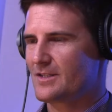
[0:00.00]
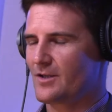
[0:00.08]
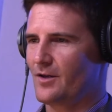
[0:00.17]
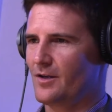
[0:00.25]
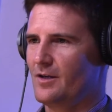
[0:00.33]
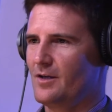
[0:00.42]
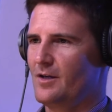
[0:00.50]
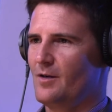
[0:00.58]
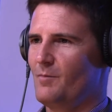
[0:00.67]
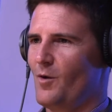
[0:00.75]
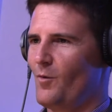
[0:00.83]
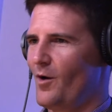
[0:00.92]
so
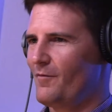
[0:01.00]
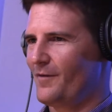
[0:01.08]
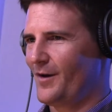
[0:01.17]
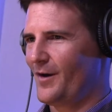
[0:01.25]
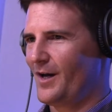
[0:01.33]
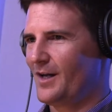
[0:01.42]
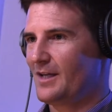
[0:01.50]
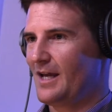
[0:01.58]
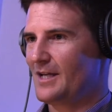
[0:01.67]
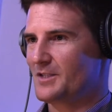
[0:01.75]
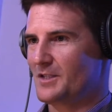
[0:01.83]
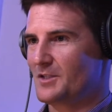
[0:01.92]
my wife and I
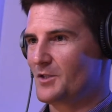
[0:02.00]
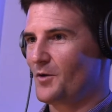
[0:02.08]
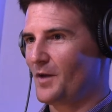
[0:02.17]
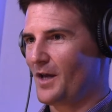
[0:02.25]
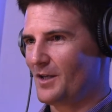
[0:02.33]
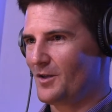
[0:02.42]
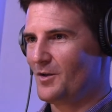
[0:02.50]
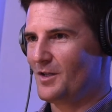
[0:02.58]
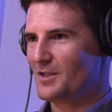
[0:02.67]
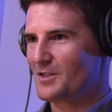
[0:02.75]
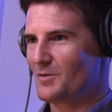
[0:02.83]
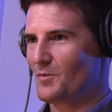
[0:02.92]
actually sold our
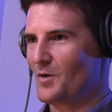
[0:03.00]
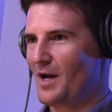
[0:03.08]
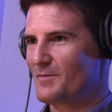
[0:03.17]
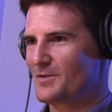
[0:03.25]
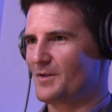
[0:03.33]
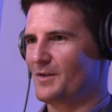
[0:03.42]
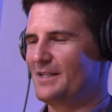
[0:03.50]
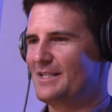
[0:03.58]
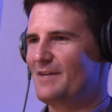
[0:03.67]
units and we were absolutely